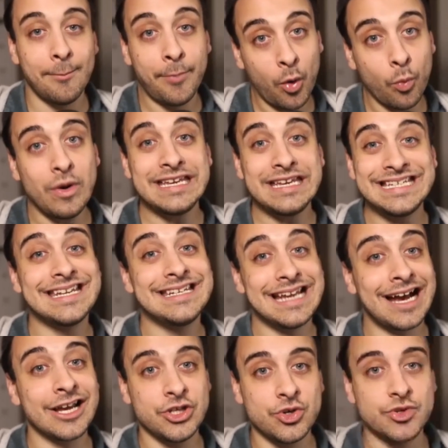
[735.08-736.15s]
but we did
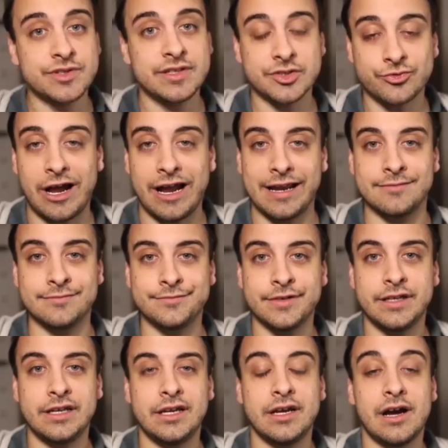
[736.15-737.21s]
not use this right.
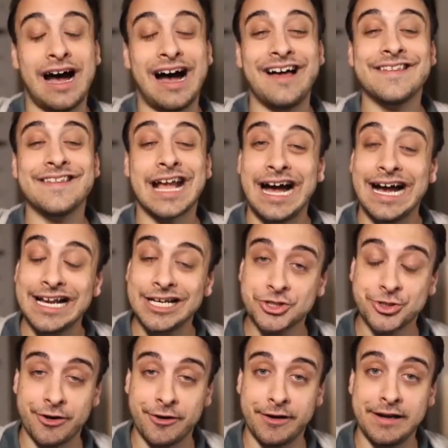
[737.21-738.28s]
On the
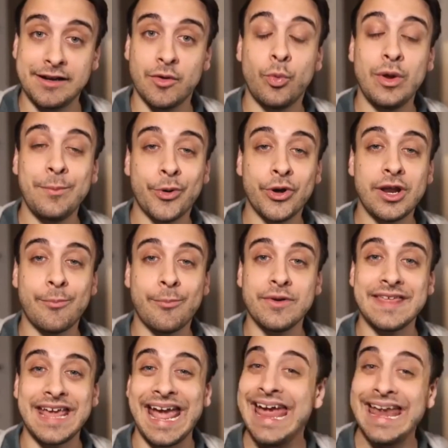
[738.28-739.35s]
contrary, we put up
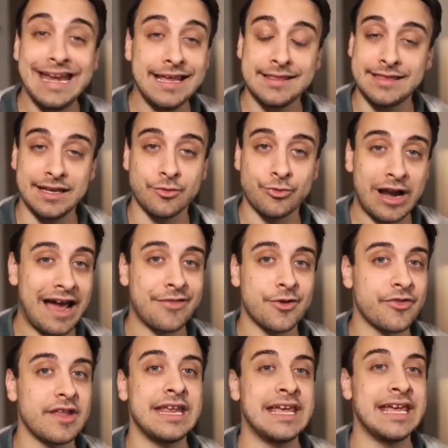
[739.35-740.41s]
with anything
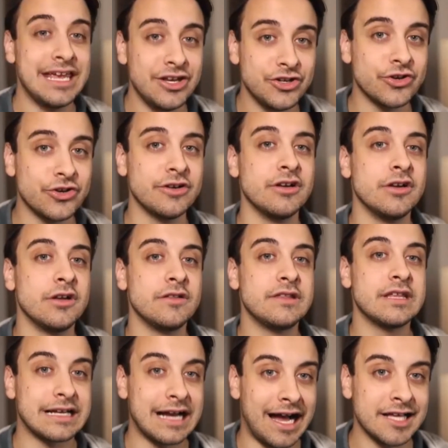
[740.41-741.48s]
rather than hinder
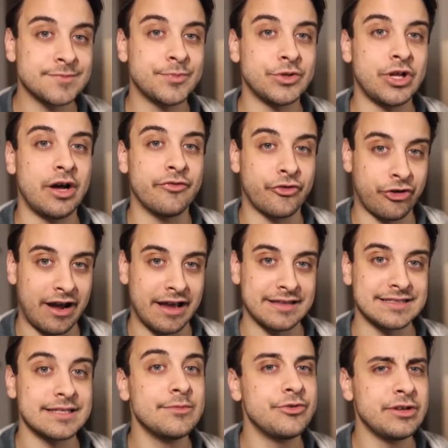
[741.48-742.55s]
the gospel of
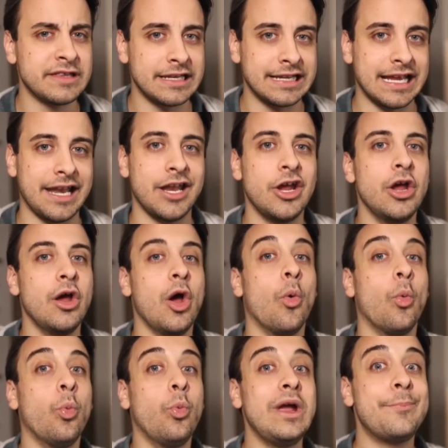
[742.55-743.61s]
Christ. Let me read that again.
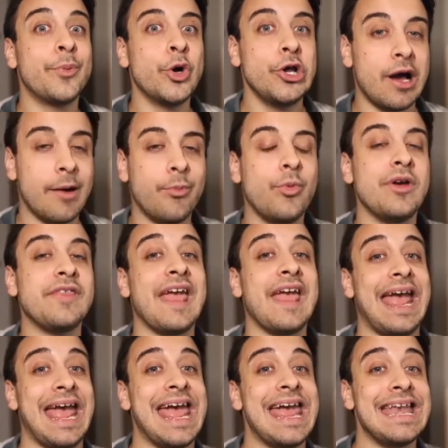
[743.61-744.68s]
We put up with
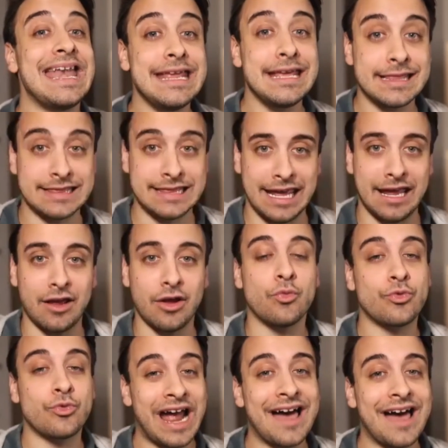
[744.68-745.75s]
anything
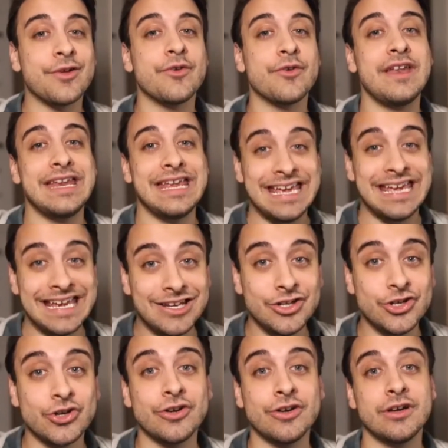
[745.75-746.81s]
rather than
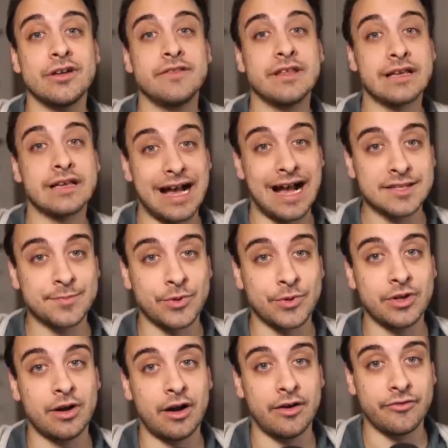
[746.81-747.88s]
hinder the
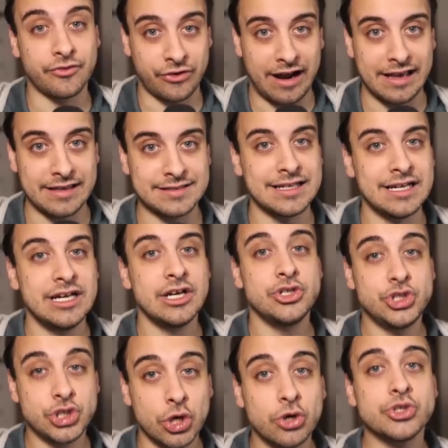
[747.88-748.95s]
gospel of Christ.
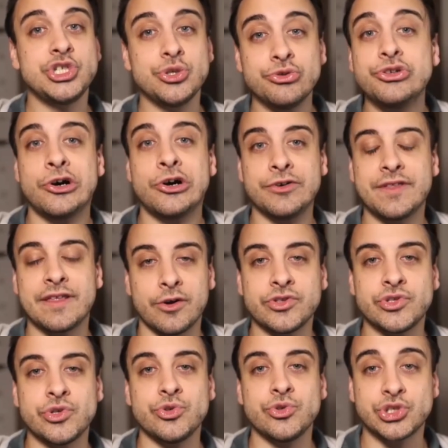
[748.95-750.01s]
Don't you know that
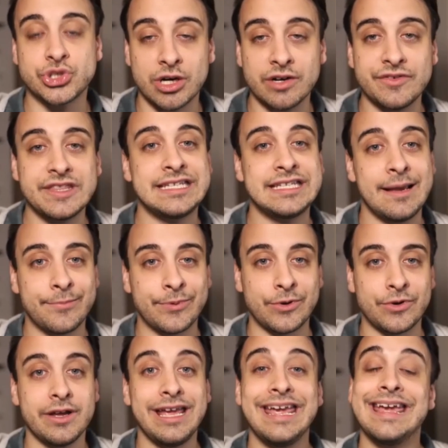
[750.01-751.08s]
those who serve in the
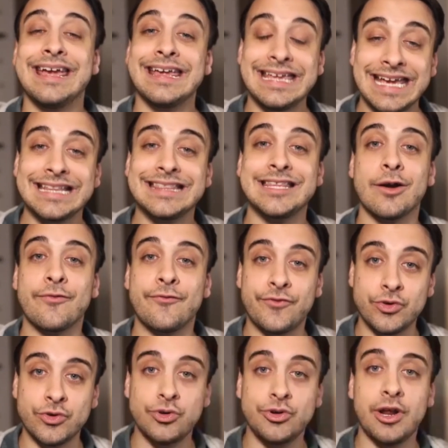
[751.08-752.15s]
temple get their
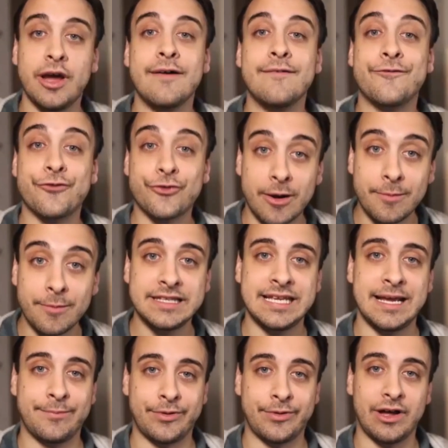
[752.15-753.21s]
food from the
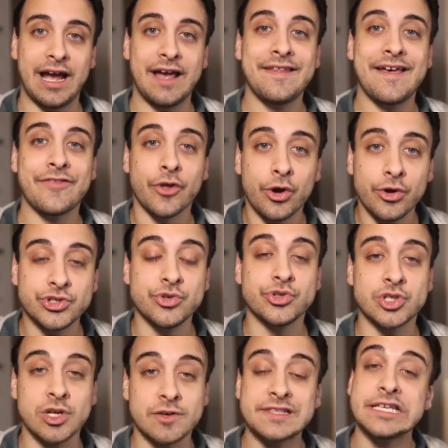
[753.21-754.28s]
temple, and that those who
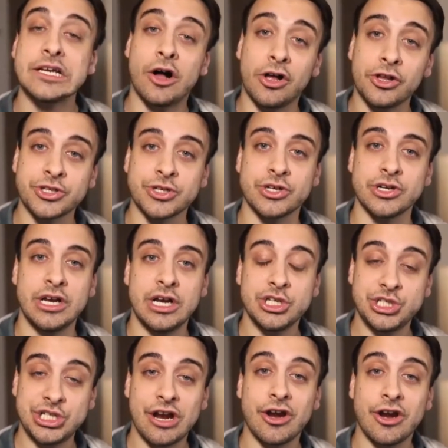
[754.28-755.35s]
serve at the altar
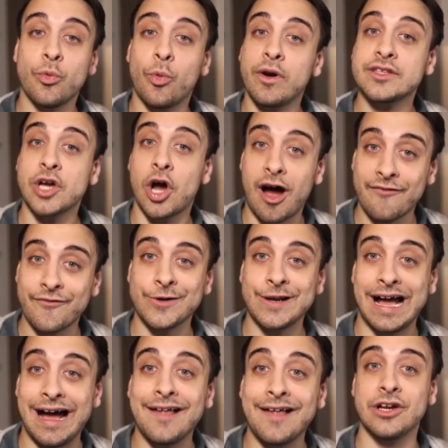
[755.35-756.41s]
share in what is offered
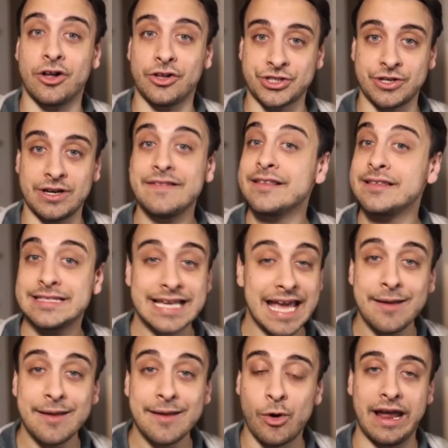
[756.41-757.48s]
on the altar? In the
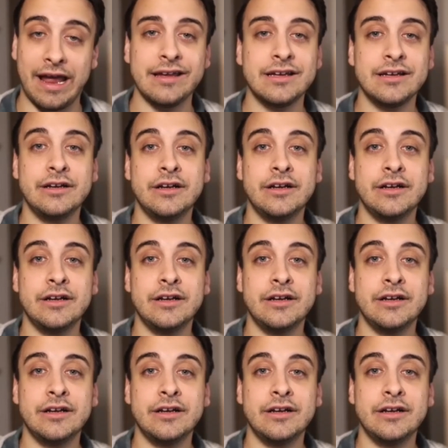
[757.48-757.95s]
same way,